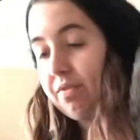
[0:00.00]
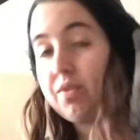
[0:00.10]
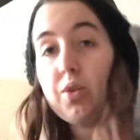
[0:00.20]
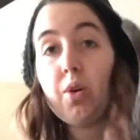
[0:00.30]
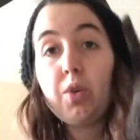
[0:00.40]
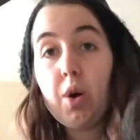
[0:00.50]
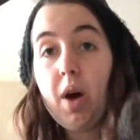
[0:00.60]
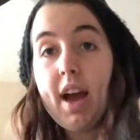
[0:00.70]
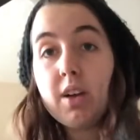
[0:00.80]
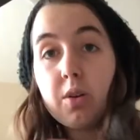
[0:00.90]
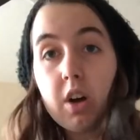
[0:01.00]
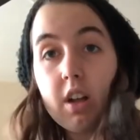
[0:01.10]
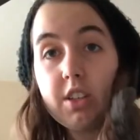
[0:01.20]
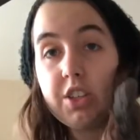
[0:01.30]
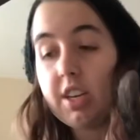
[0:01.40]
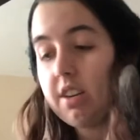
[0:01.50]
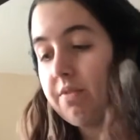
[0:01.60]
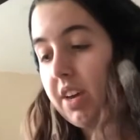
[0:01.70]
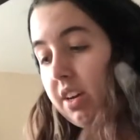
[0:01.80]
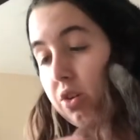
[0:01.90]
If you don't know, I go to college
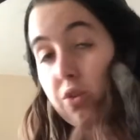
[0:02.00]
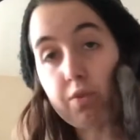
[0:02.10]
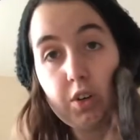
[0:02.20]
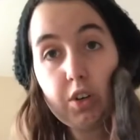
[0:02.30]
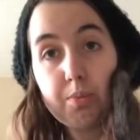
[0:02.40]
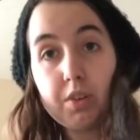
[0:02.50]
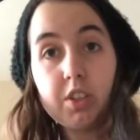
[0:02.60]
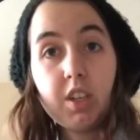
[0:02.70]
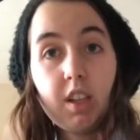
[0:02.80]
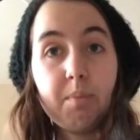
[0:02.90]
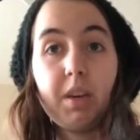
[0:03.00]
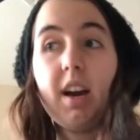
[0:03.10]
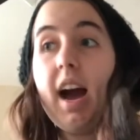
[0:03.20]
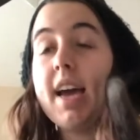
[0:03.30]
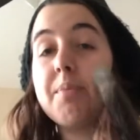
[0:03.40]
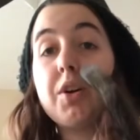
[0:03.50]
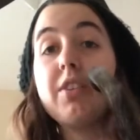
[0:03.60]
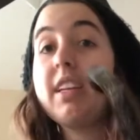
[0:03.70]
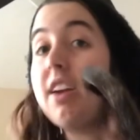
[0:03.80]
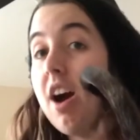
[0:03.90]
in Vancouver, British Columbia. I am
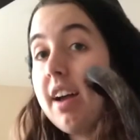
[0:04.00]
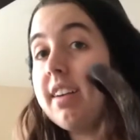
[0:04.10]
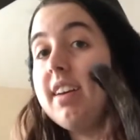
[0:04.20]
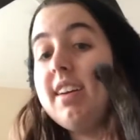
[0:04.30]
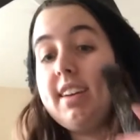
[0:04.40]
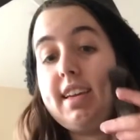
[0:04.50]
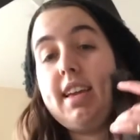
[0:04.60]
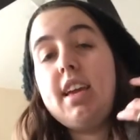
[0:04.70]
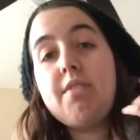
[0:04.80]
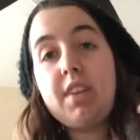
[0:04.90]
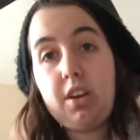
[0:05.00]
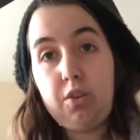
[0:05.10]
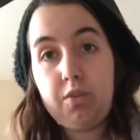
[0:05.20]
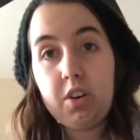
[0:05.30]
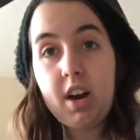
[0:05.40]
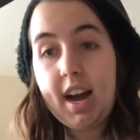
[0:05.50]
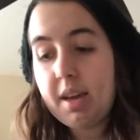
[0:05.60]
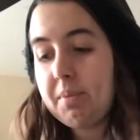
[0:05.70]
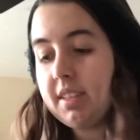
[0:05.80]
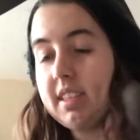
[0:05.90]
currently not in Vancouver. I
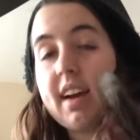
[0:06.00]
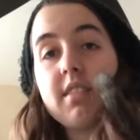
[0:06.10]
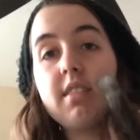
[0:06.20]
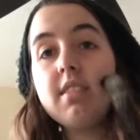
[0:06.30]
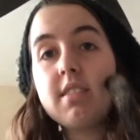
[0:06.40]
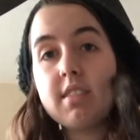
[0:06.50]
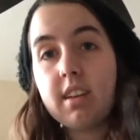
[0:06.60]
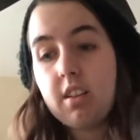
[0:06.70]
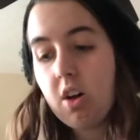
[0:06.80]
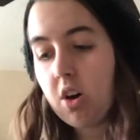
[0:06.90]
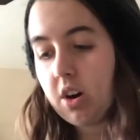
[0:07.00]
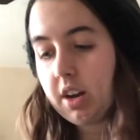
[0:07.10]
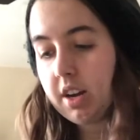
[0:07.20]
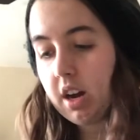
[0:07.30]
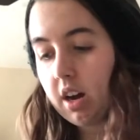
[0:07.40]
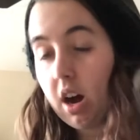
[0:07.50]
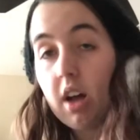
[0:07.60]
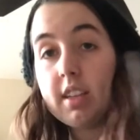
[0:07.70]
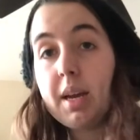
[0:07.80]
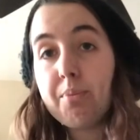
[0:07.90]
am in Texas, still on a
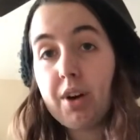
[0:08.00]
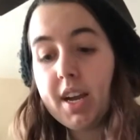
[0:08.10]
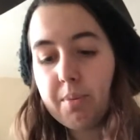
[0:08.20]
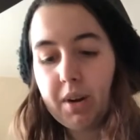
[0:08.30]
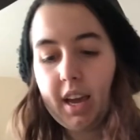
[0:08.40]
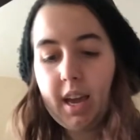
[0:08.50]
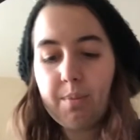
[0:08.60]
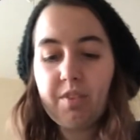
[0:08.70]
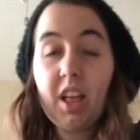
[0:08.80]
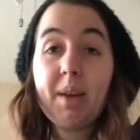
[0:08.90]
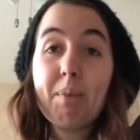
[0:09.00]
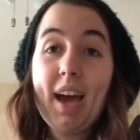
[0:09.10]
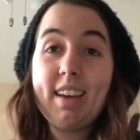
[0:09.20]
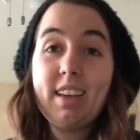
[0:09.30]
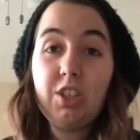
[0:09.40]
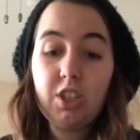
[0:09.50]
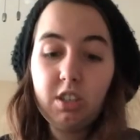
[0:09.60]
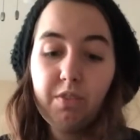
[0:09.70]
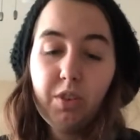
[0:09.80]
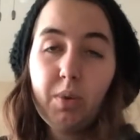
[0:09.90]
holiday break, but I am flying back in
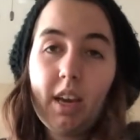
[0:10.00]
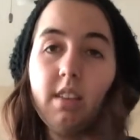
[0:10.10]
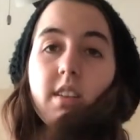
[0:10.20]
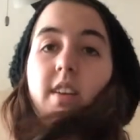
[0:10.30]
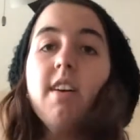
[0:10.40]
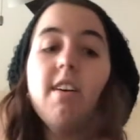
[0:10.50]
just a few days.